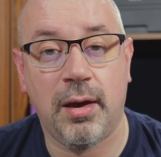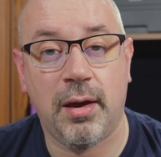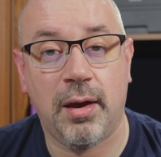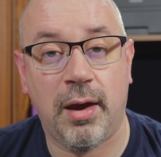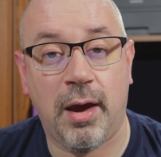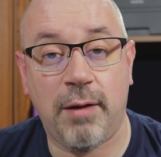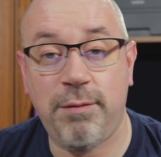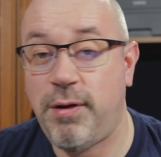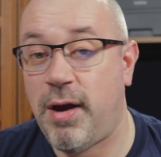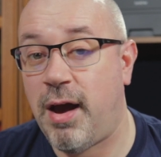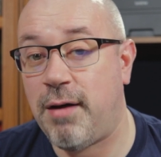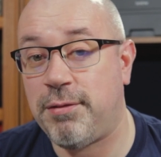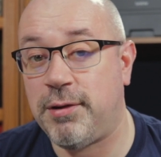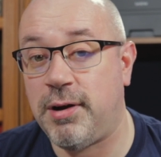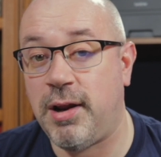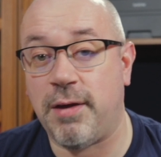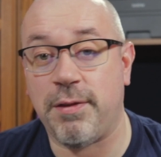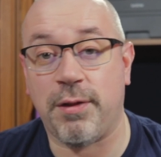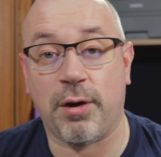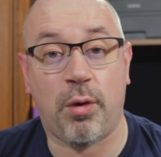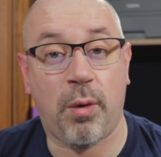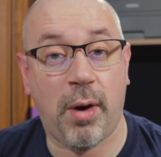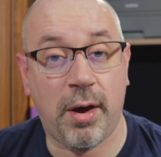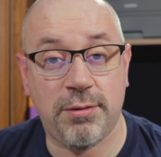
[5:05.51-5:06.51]
If you have any
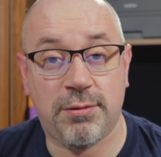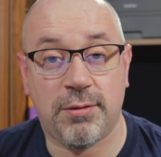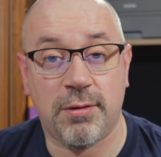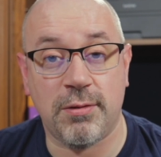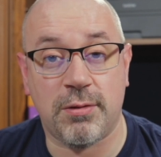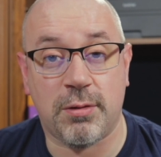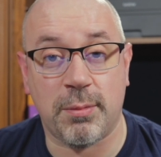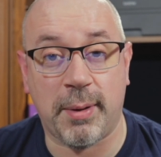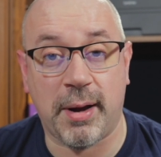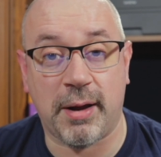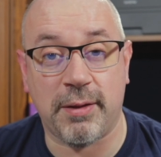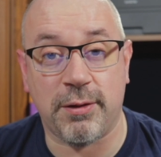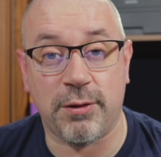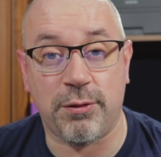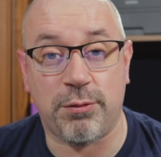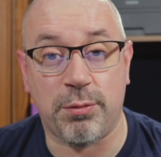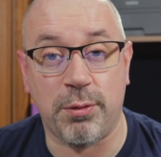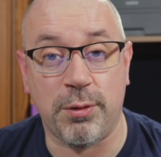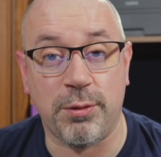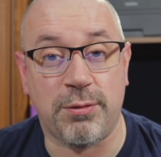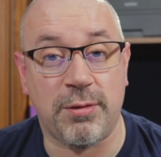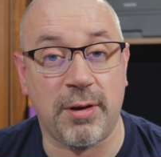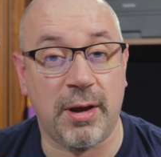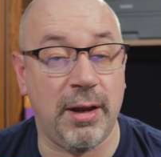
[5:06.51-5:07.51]
other questions about this
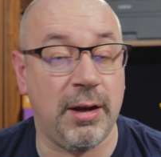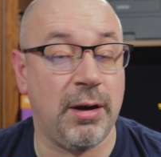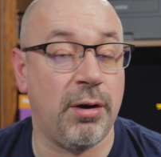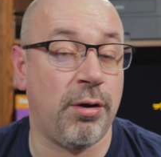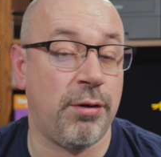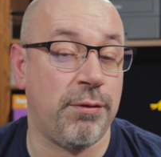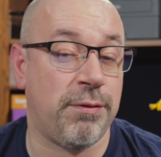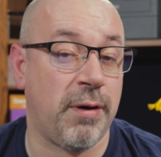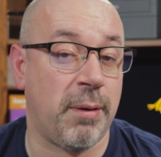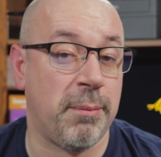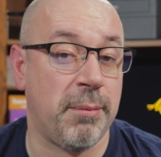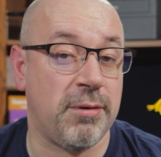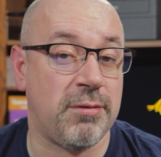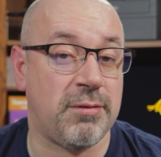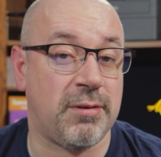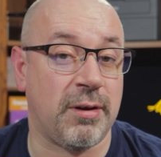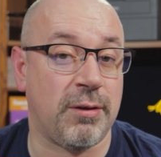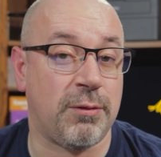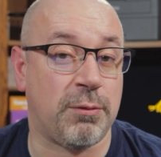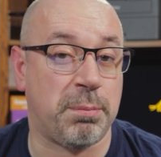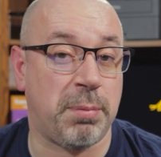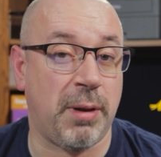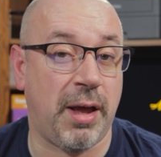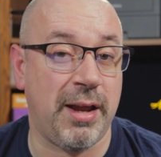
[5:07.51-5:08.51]
routine, or if I missed
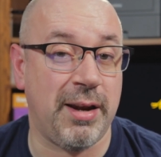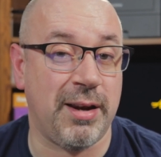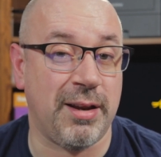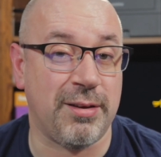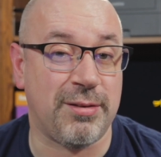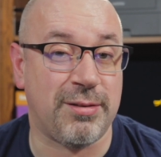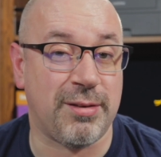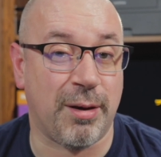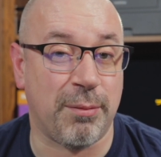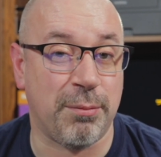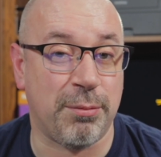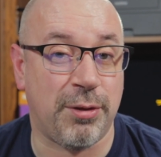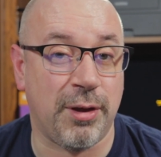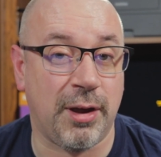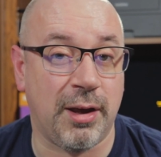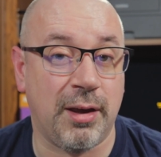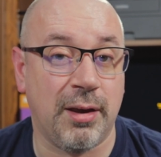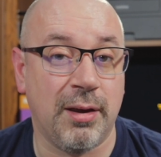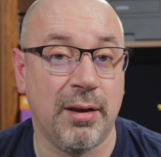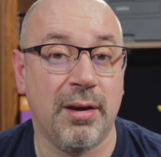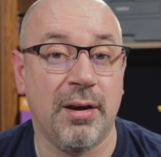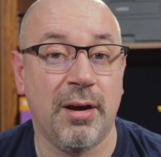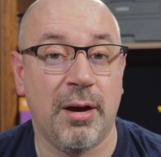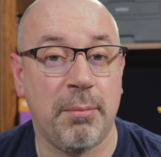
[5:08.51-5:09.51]
explaining something,
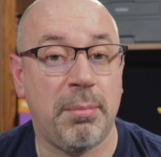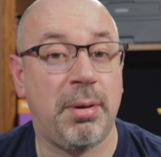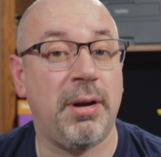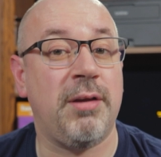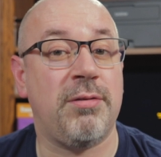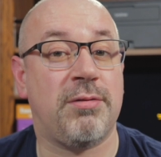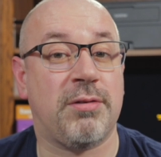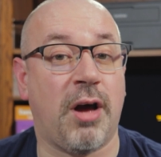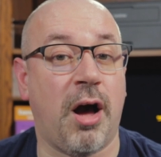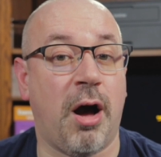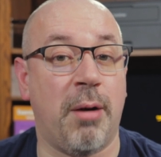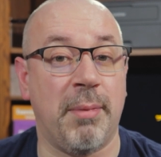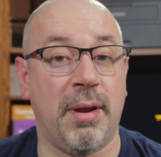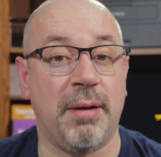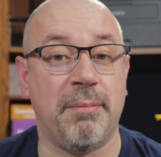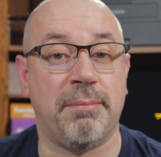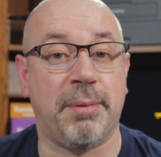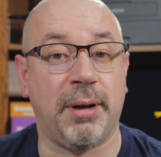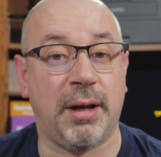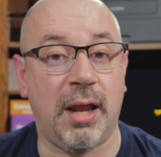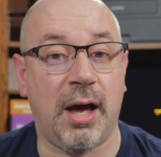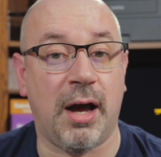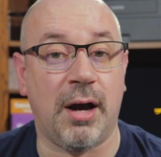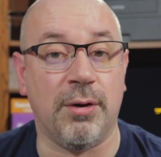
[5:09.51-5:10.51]
please comment
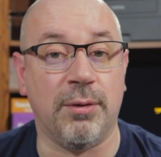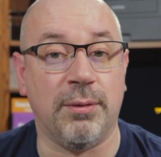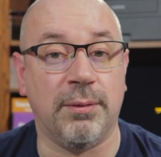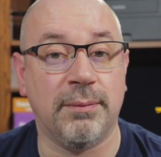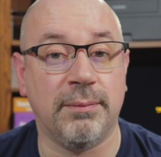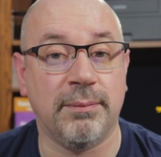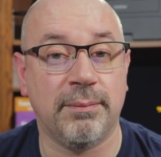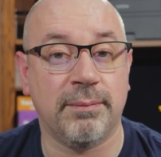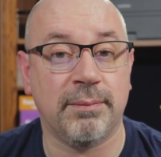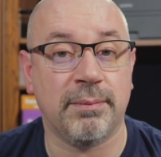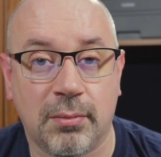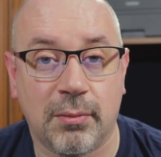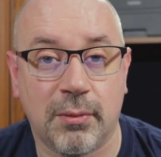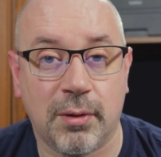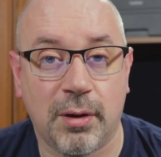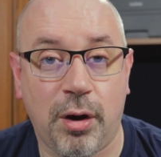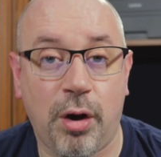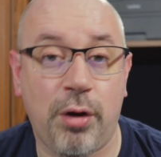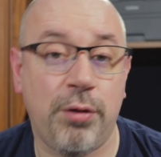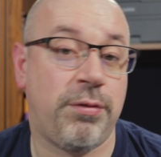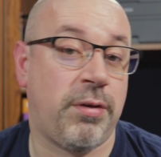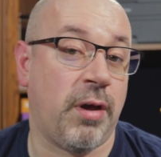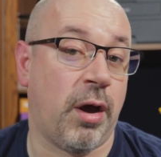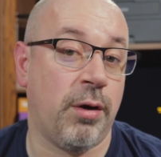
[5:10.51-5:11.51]
below.
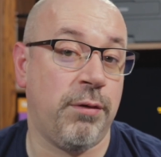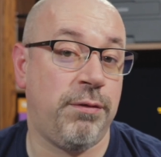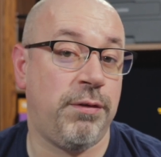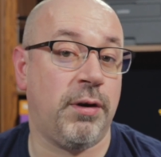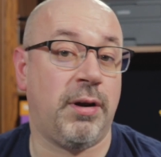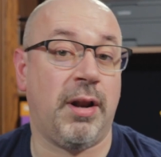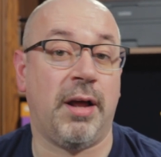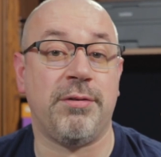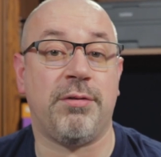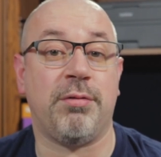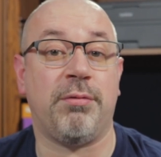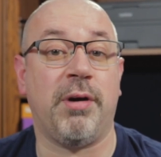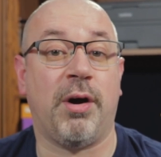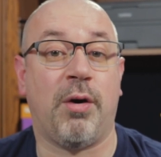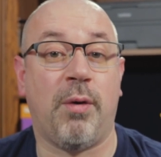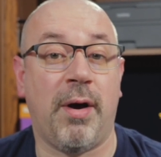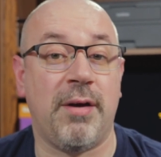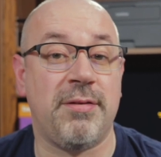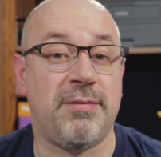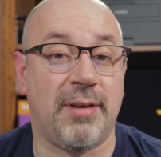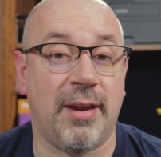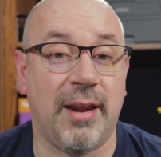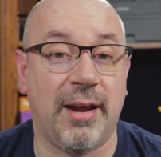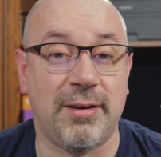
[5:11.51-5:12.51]
Also, if you'd like to
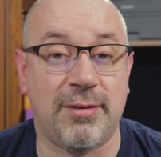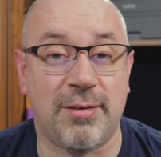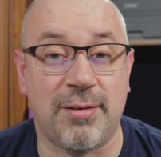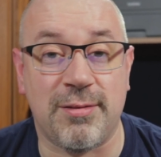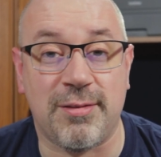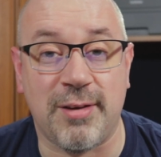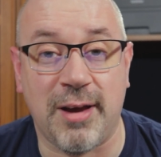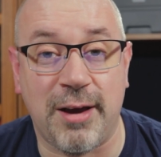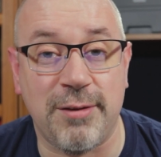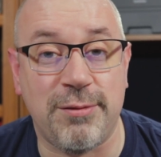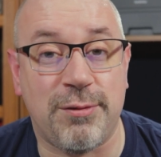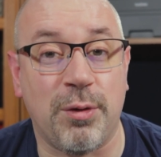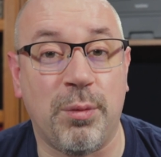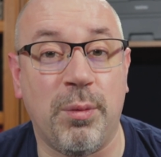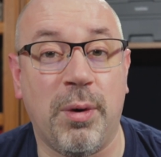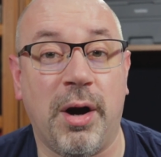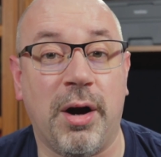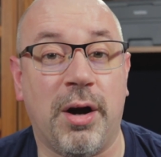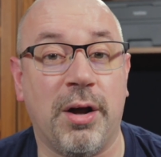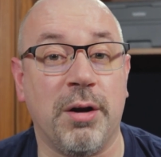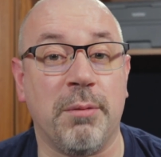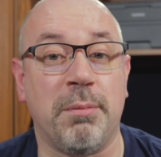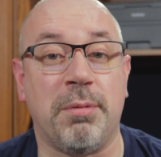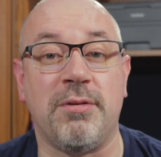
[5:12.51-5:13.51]
request an exercise to
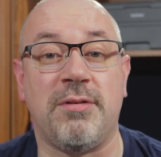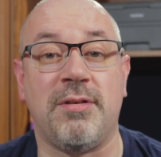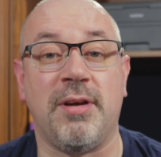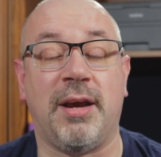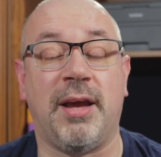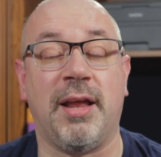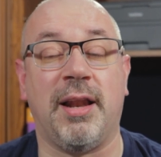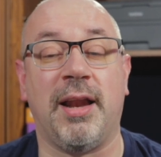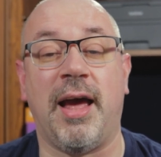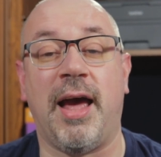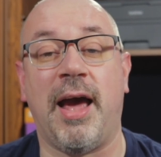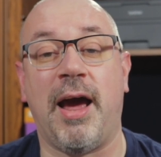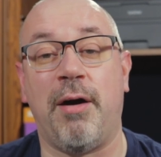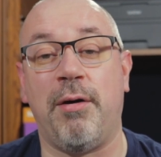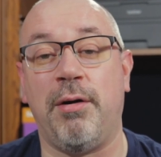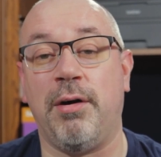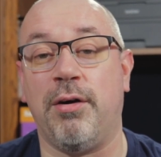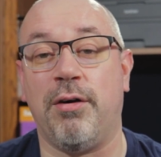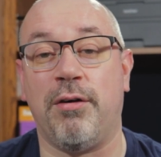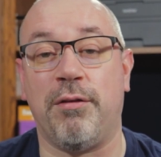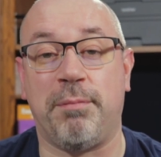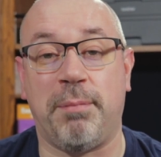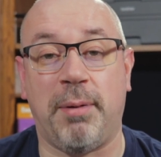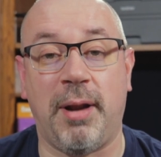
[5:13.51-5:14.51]
work on a particular area
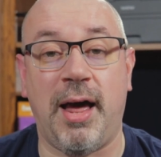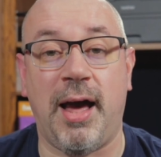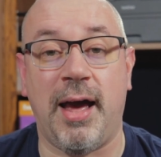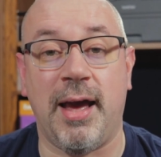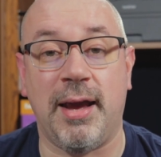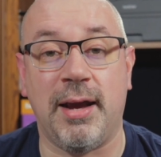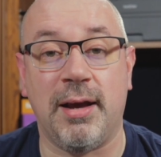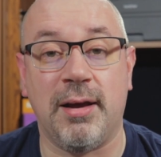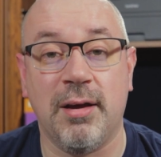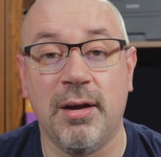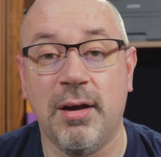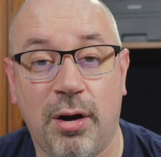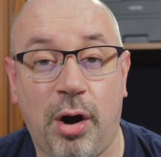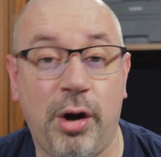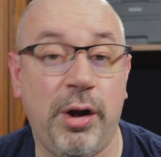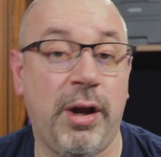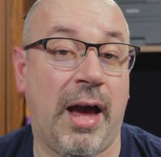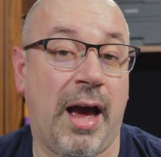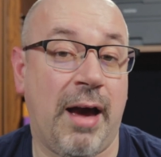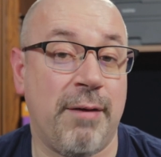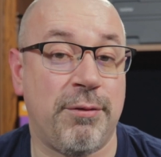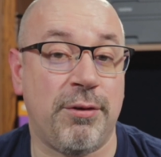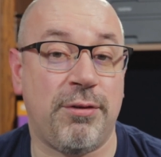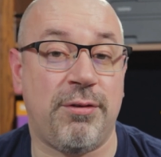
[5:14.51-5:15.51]
of playing, or you
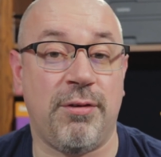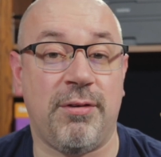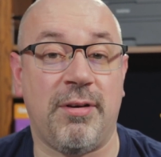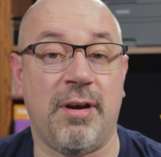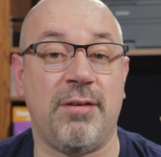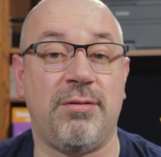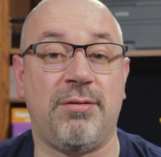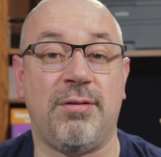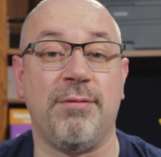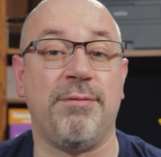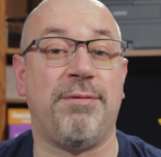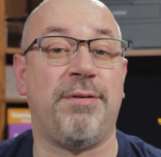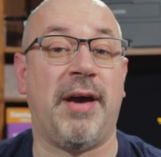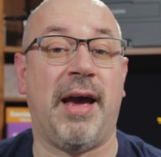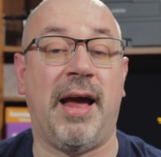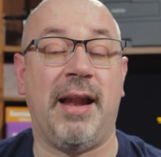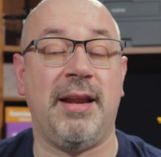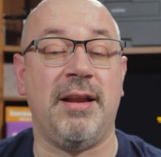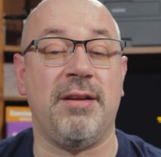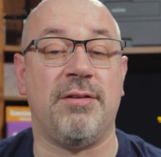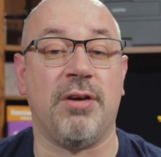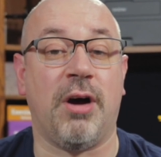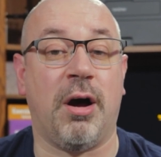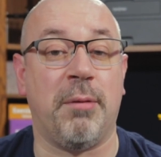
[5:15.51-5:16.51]
have a suggestion for
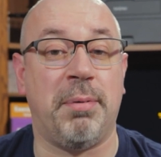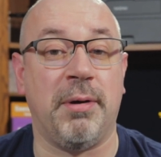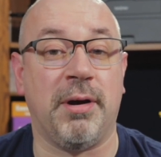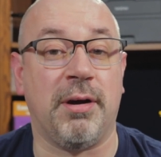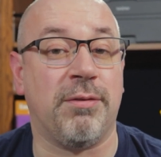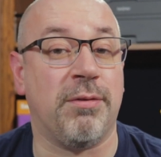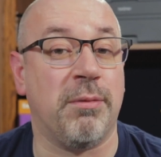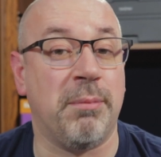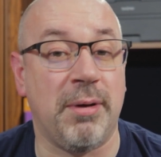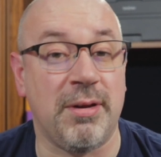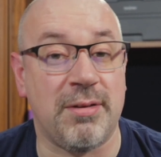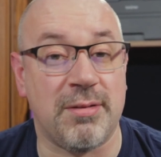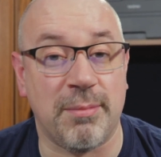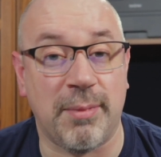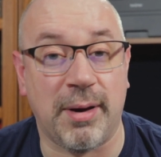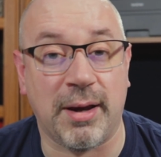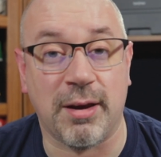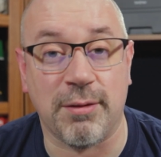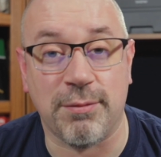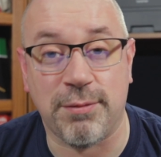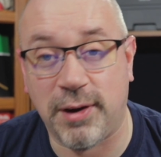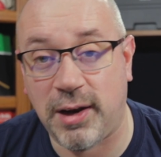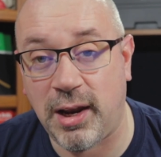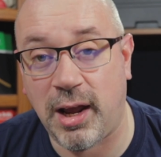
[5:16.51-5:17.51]
any topic for me to
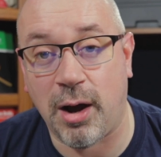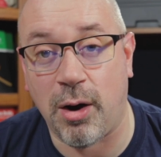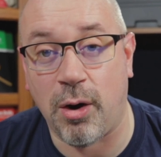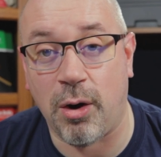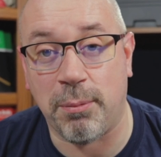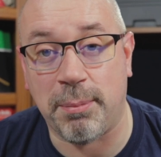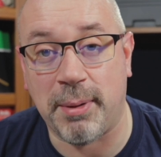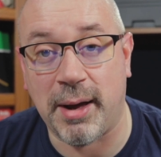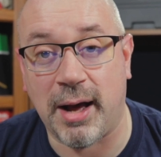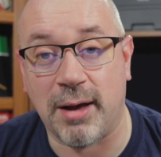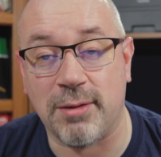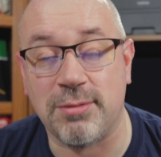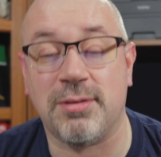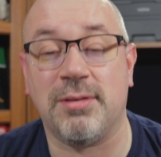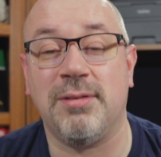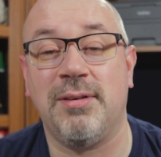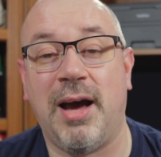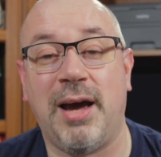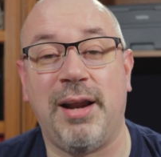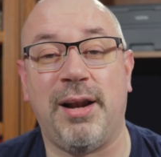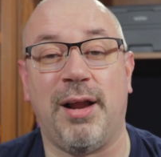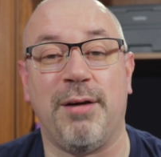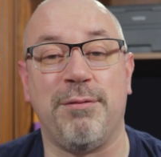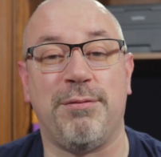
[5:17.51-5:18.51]
make a video about,
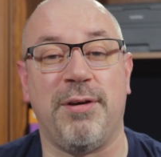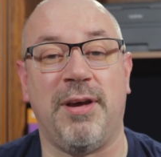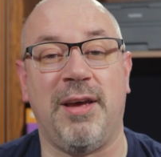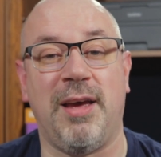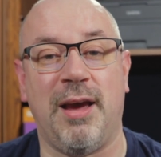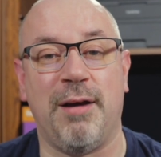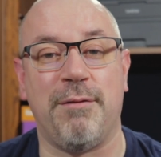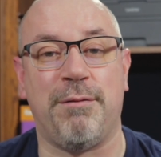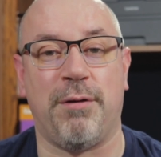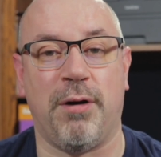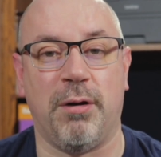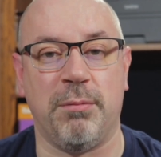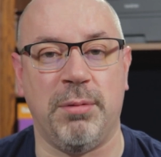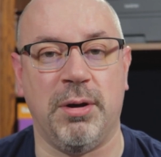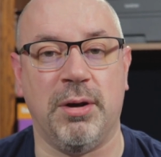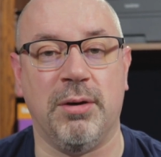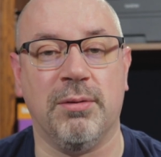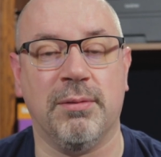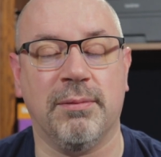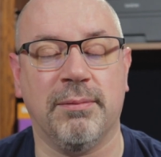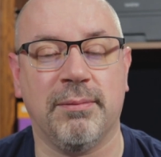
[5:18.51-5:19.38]
I'd love to hear from you.